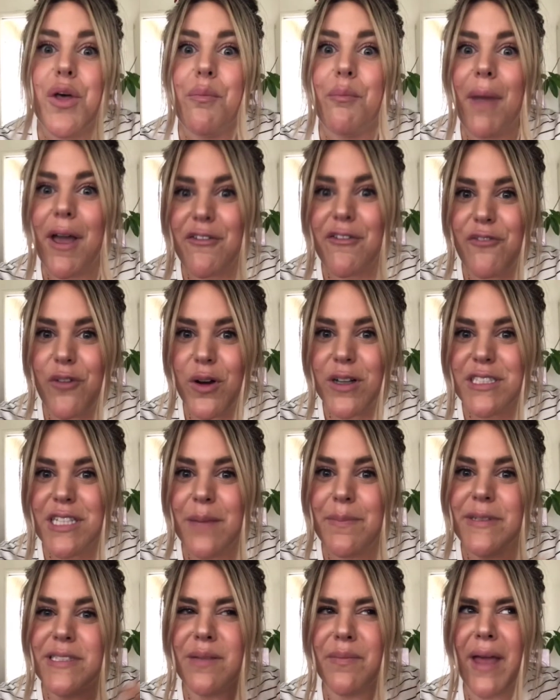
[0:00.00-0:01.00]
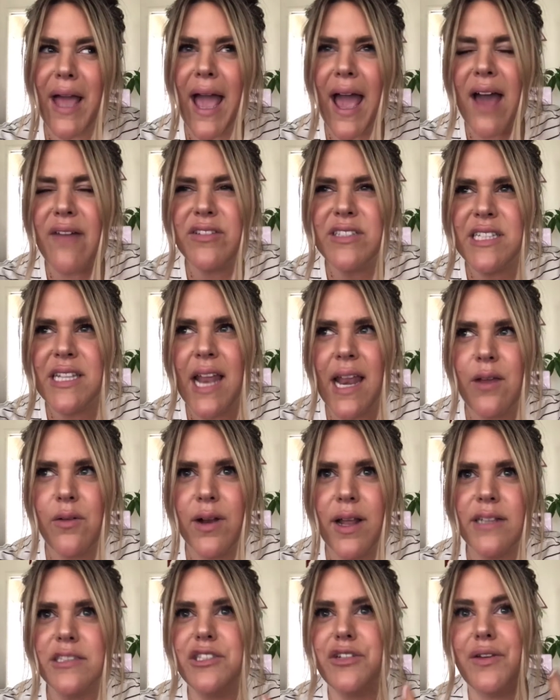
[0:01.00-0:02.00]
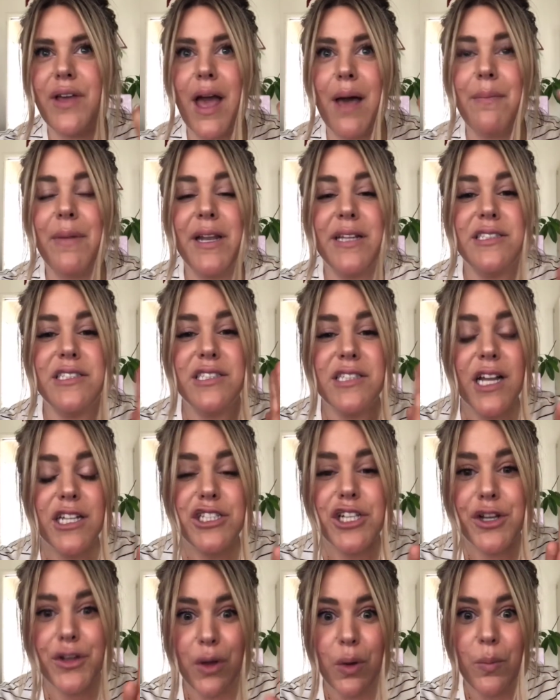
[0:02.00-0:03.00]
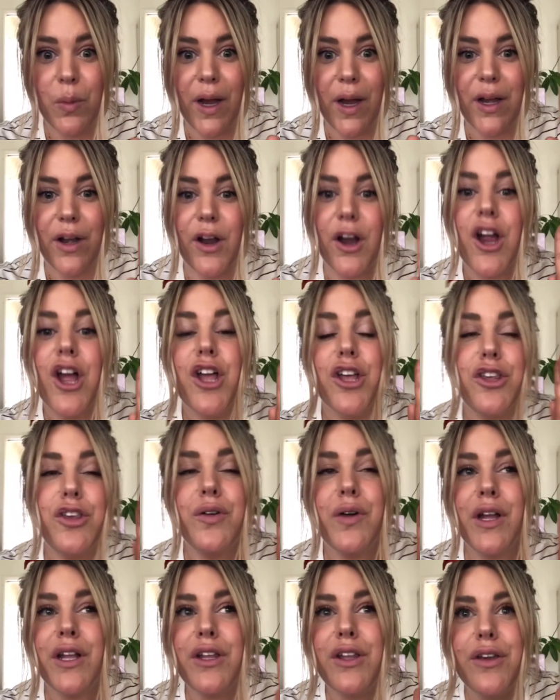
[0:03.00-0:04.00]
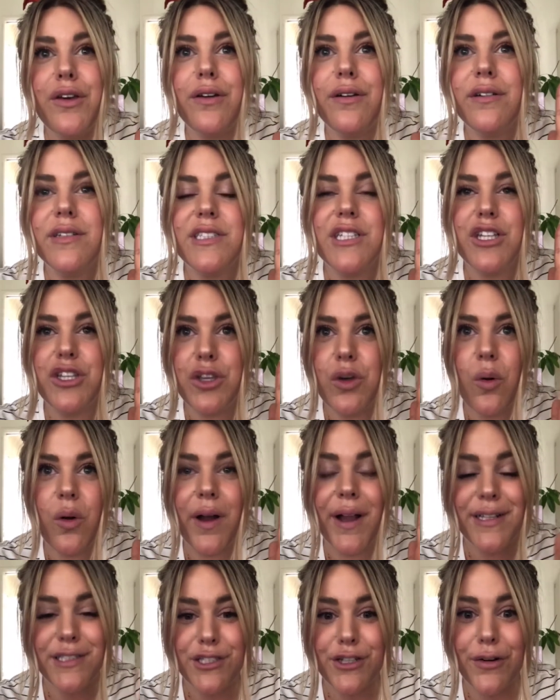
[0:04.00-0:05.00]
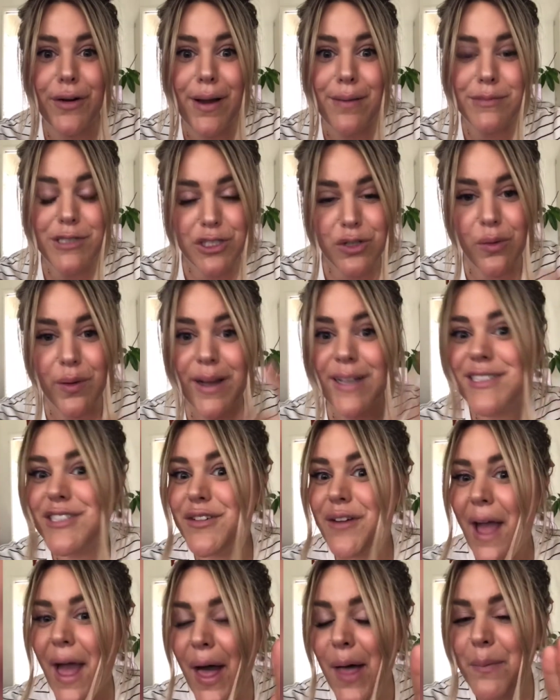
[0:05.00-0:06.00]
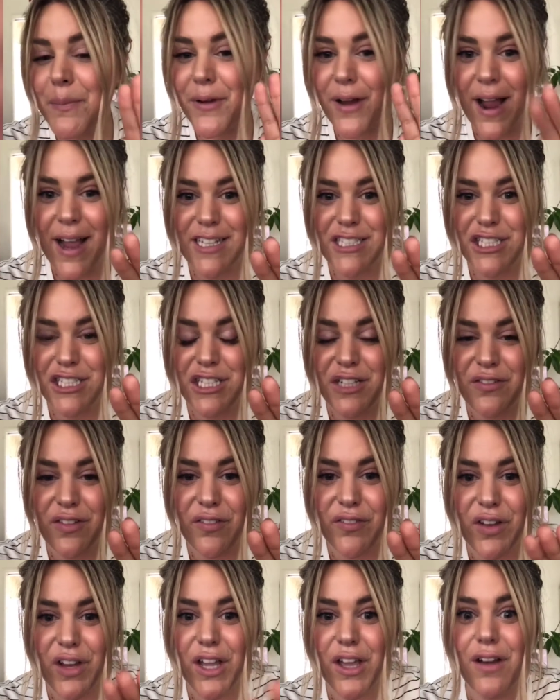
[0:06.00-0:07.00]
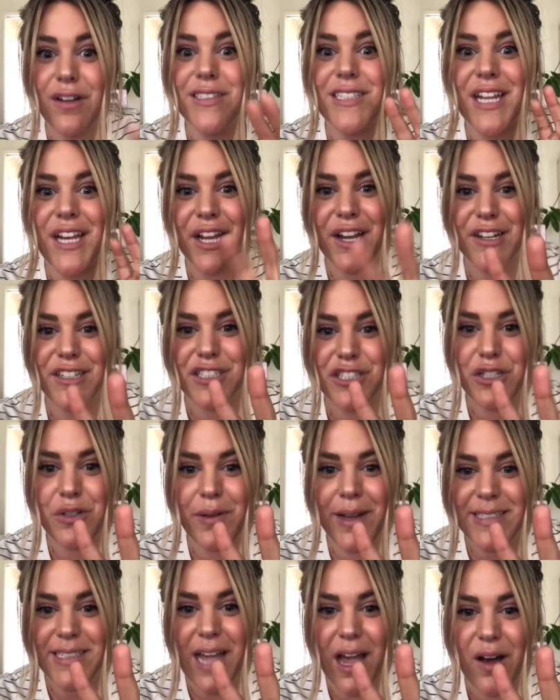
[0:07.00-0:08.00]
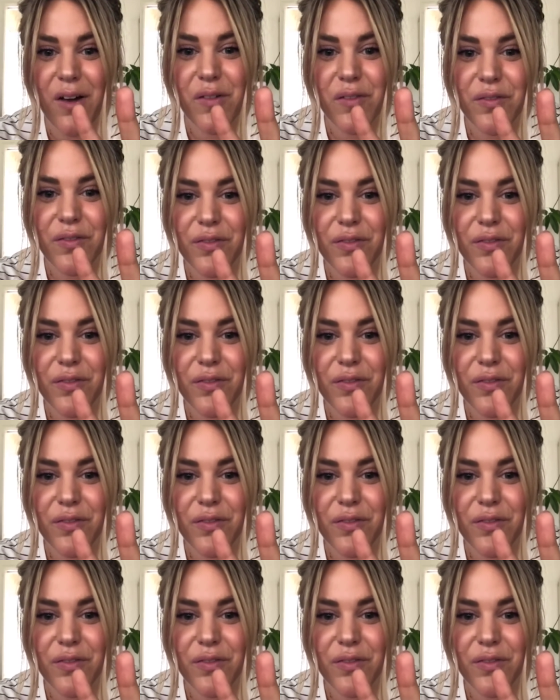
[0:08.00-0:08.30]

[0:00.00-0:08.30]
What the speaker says: My fourth tip is something I haven't seen anyone else do yet, but it's such a no-brainer. You can use your Instagram stories to help your IGTV videos, and here's 2 ways how.